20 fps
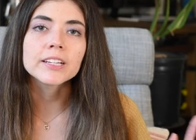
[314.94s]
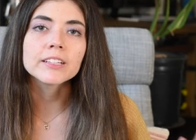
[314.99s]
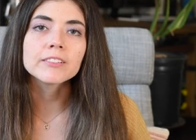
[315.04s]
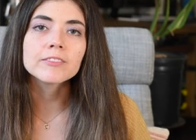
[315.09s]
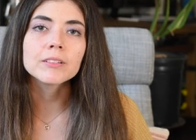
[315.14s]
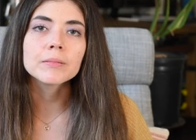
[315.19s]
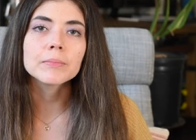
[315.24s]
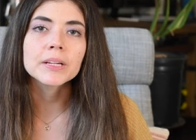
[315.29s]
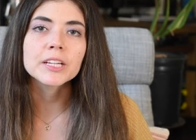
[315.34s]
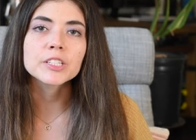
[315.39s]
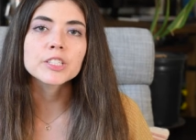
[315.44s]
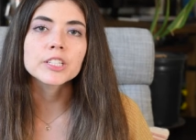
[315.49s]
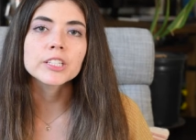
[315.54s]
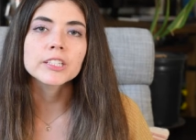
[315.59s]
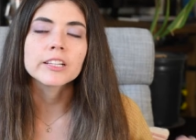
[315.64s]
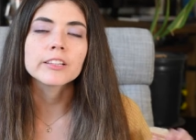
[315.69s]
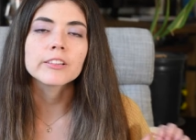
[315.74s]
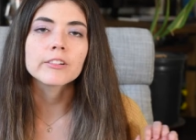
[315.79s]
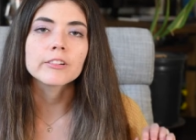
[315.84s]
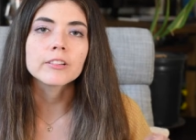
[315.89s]

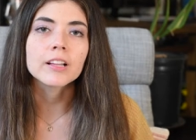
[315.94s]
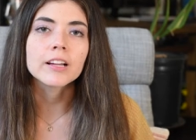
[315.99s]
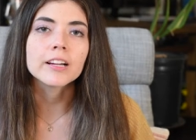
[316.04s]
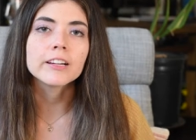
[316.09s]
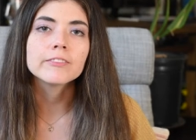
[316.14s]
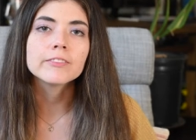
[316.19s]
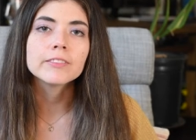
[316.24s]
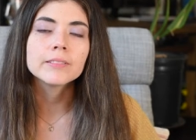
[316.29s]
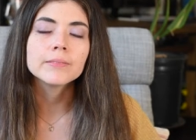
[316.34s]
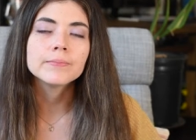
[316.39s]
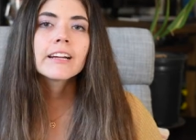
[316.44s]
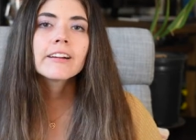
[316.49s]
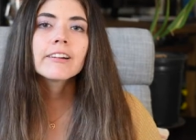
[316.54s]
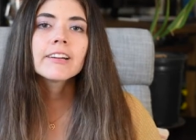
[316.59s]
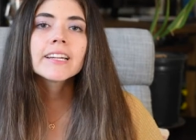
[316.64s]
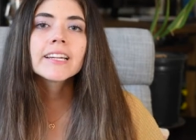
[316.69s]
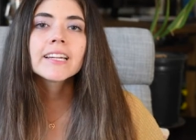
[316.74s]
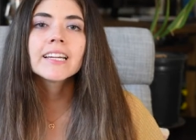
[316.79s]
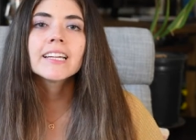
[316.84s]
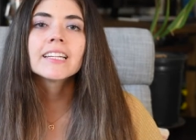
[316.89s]
inflammation in their life.
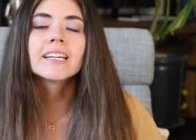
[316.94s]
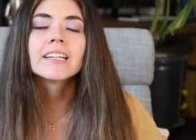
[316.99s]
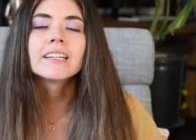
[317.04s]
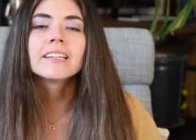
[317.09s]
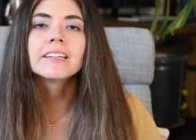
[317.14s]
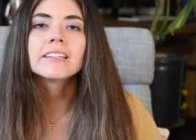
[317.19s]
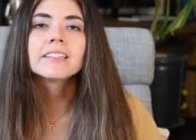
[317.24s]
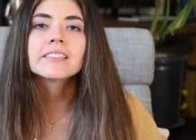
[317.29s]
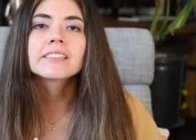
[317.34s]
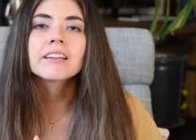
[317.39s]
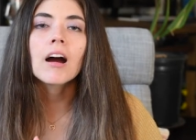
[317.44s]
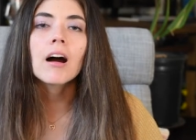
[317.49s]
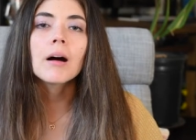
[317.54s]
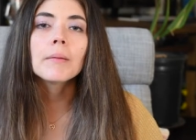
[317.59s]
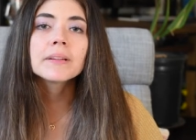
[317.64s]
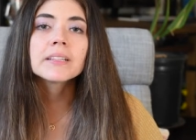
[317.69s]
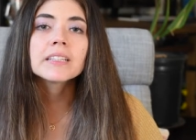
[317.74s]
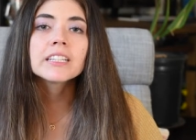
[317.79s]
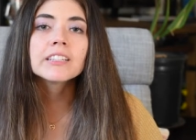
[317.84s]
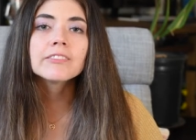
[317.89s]
Carrageenan is
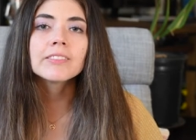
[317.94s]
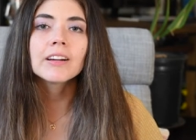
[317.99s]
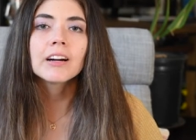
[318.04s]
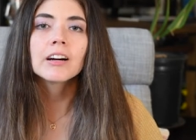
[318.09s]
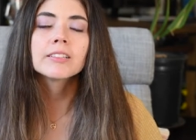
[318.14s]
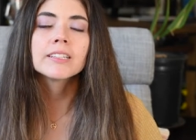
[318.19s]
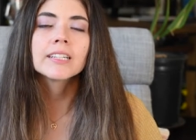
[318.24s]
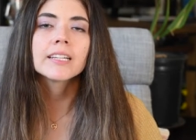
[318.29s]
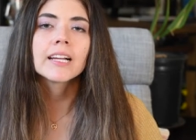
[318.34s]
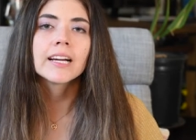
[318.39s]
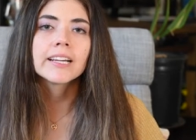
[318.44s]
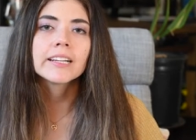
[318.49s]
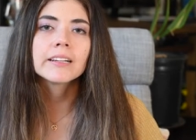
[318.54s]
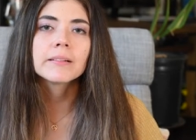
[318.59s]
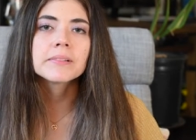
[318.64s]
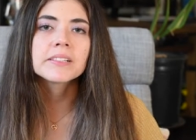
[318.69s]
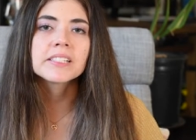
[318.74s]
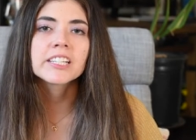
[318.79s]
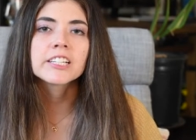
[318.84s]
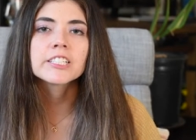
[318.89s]
commonly found in
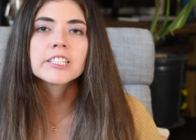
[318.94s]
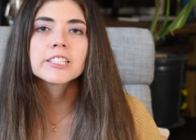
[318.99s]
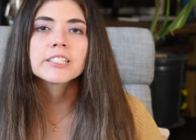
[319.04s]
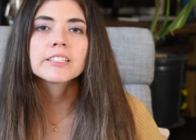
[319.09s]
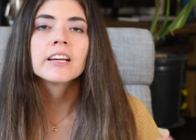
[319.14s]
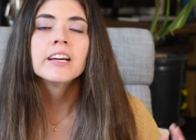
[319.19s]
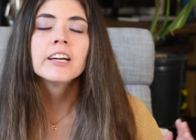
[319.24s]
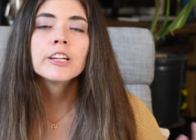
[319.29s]
items such as